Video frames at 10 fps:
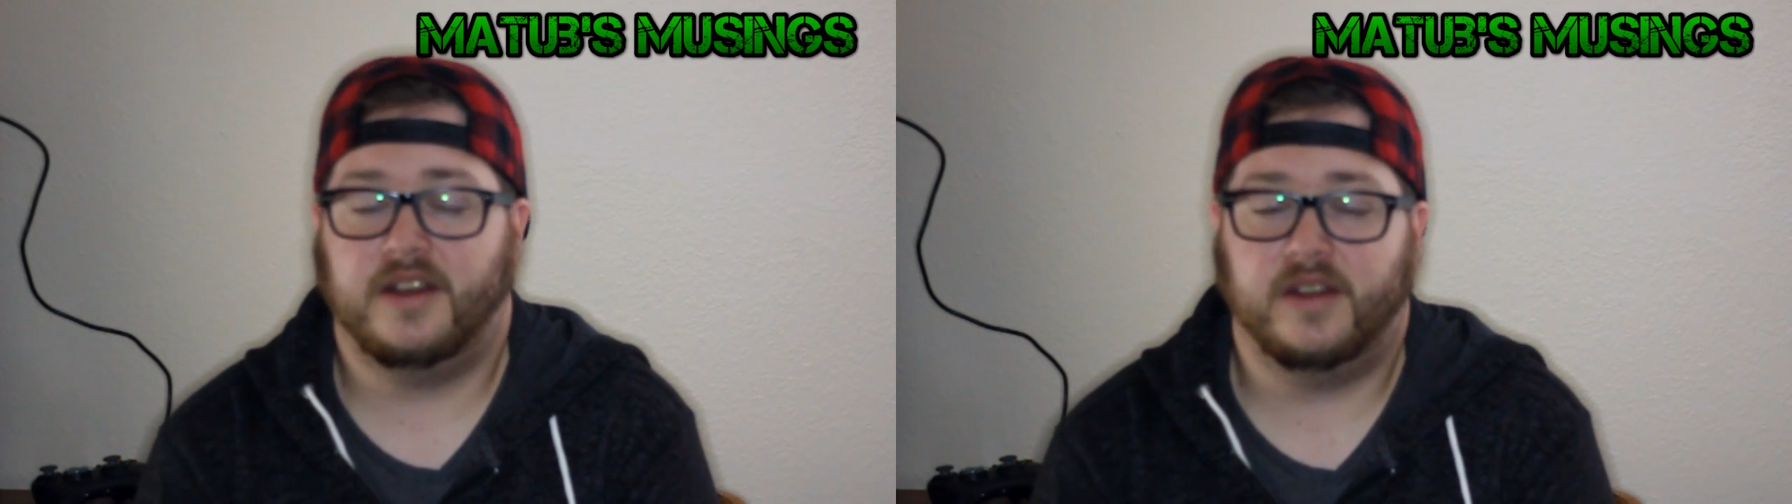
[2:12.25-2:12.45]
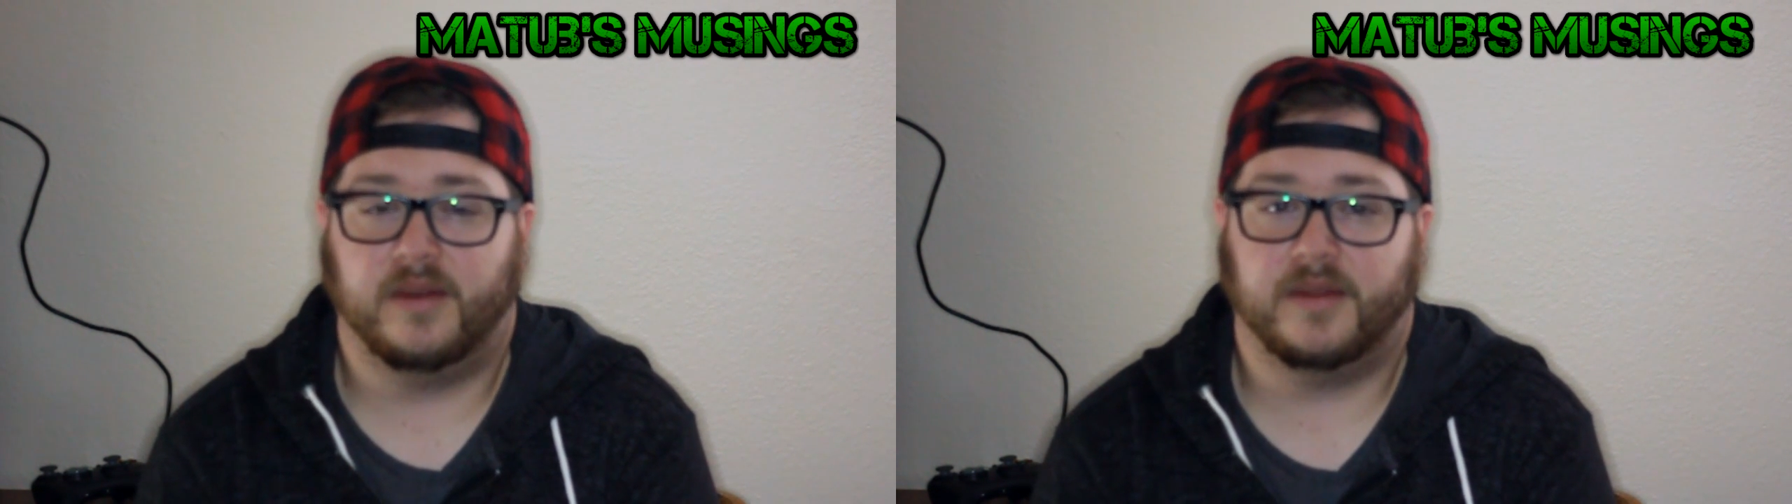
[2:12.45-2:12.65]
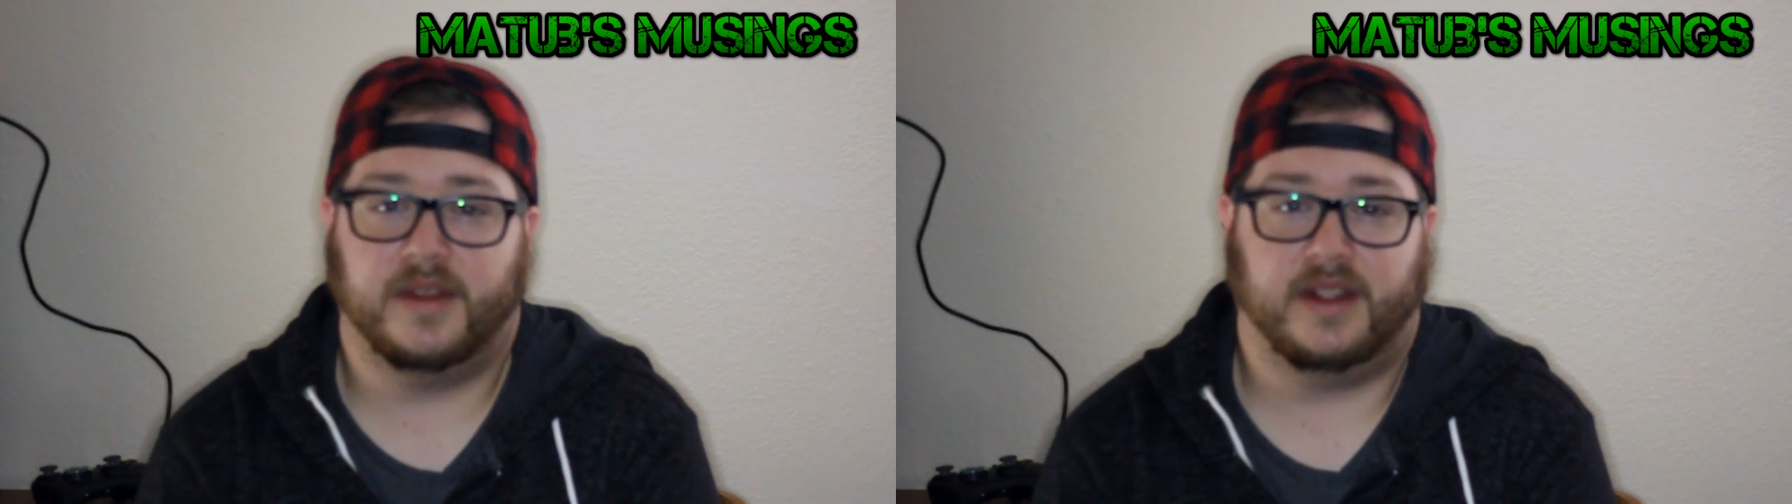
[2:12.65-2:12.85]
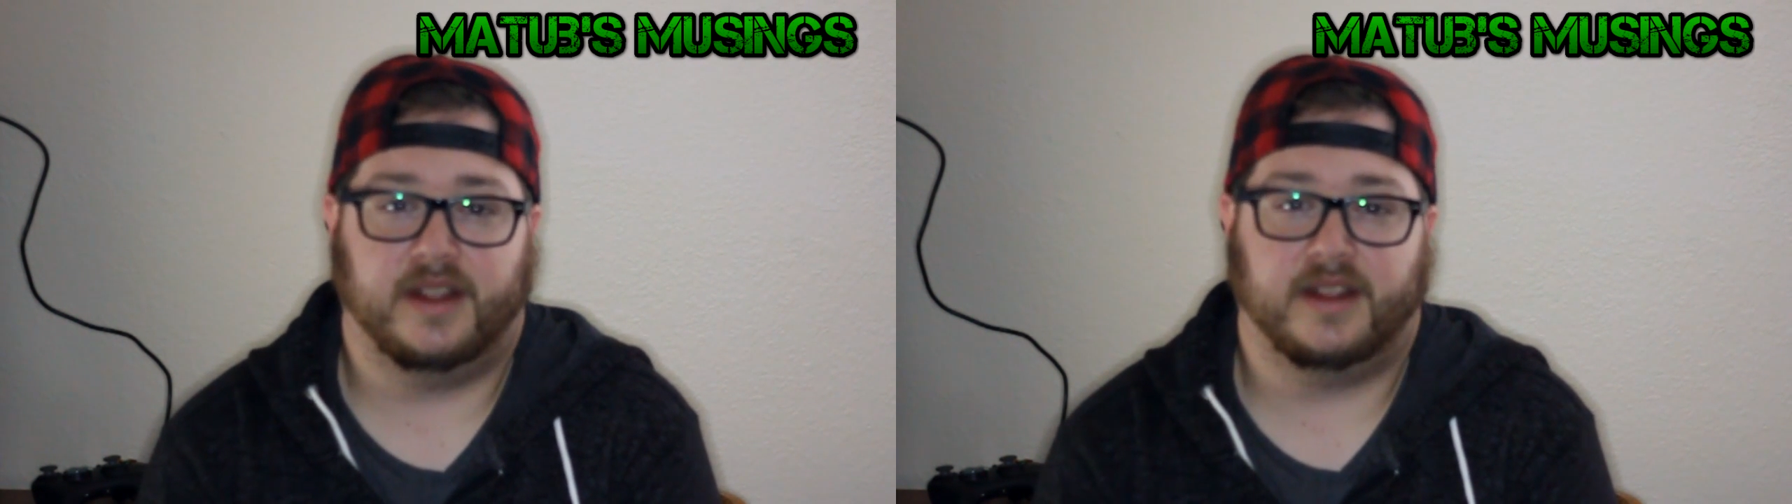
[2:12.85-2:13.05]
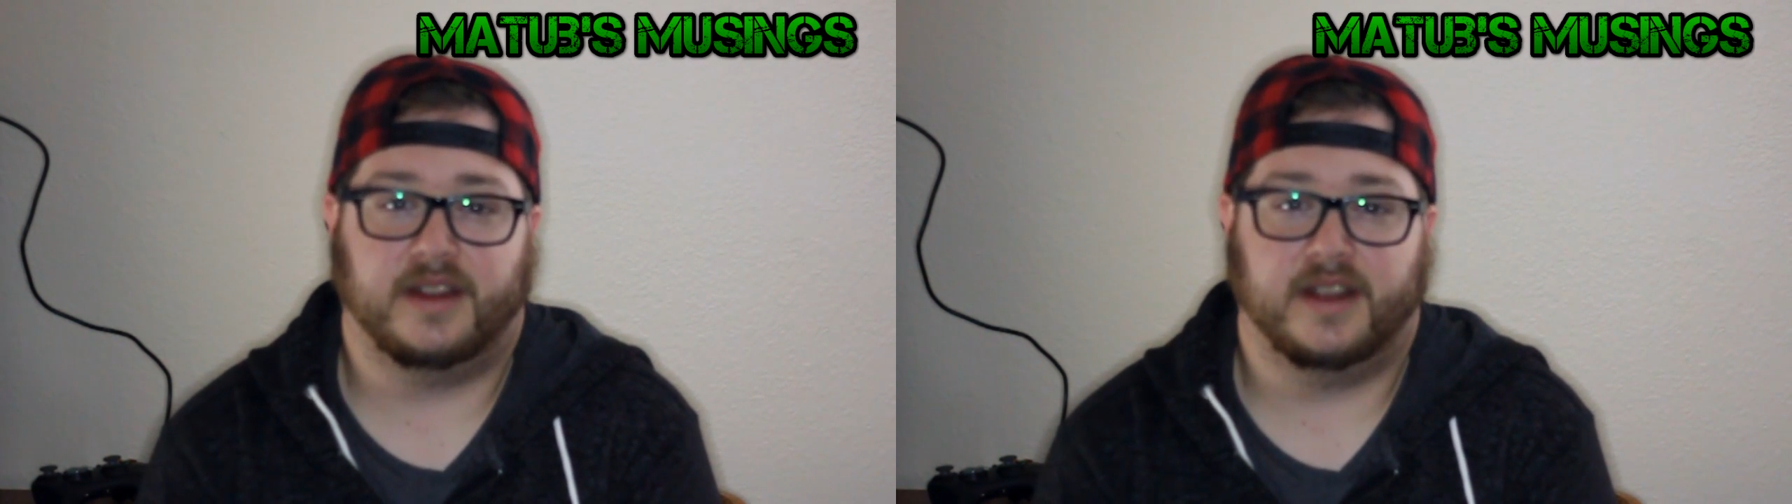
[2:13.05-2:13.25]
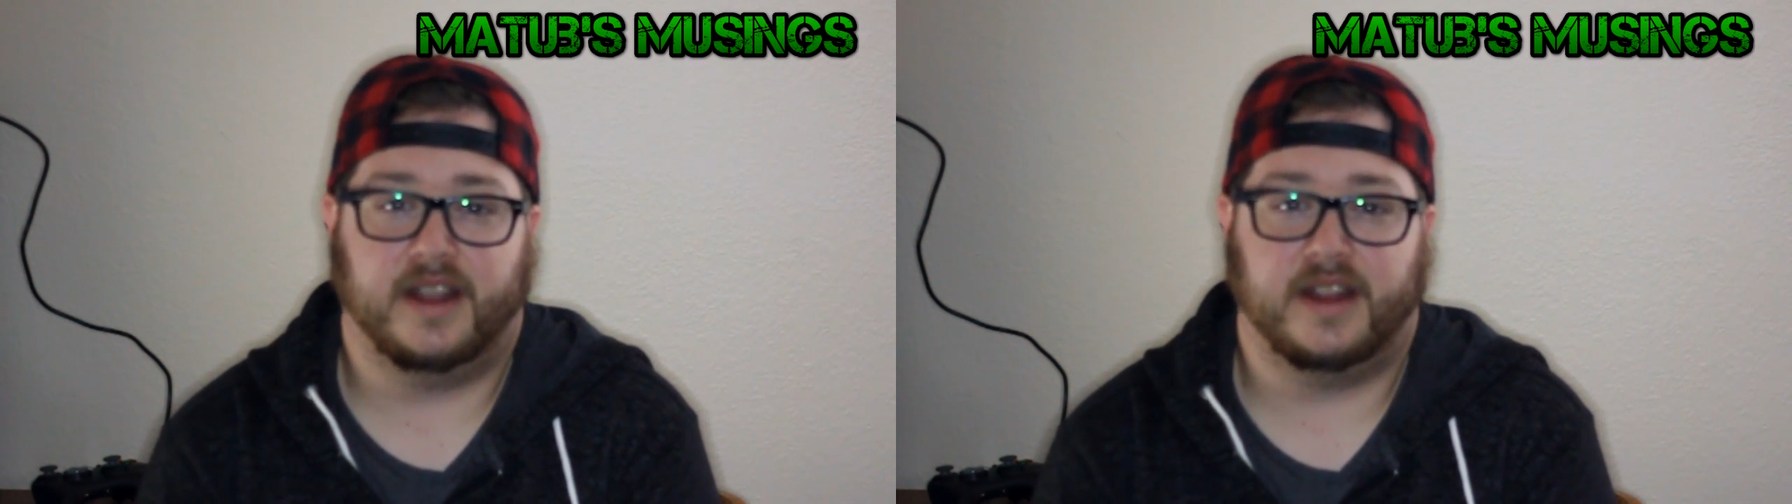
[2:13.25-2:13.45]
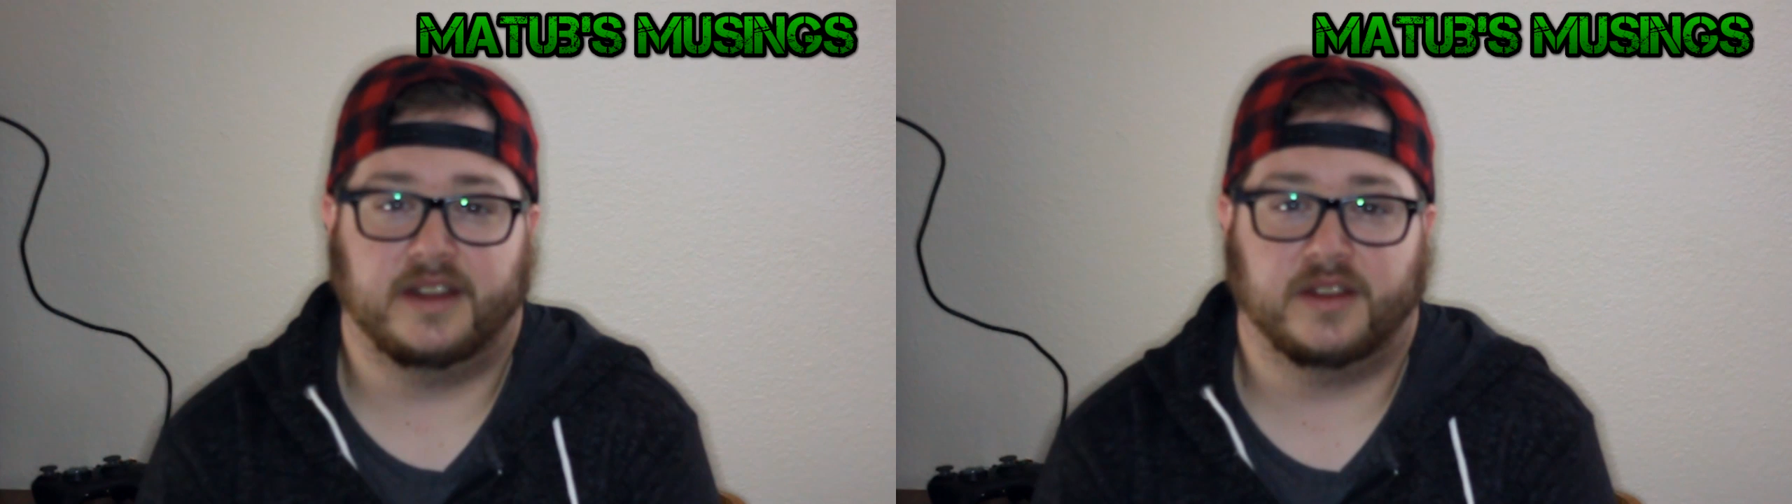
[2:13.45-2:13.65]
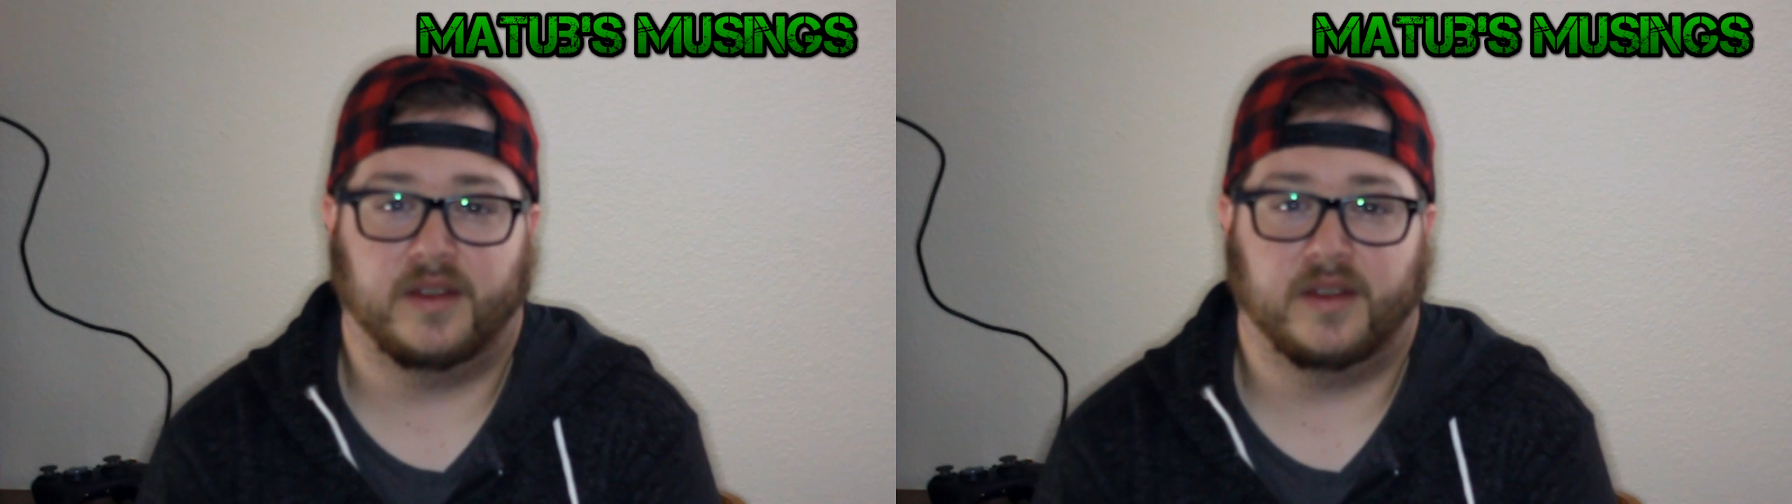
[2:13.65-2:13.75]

don't think that the tight ends